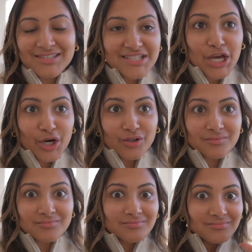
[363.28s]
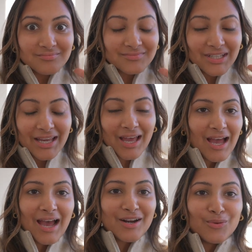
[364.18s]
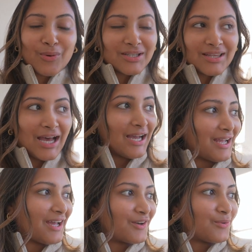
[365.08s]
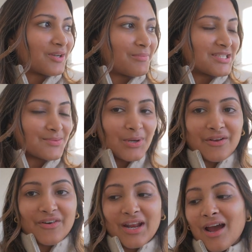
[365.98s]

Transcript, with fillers: still. Like, I don't want that. I don't want to be sweating right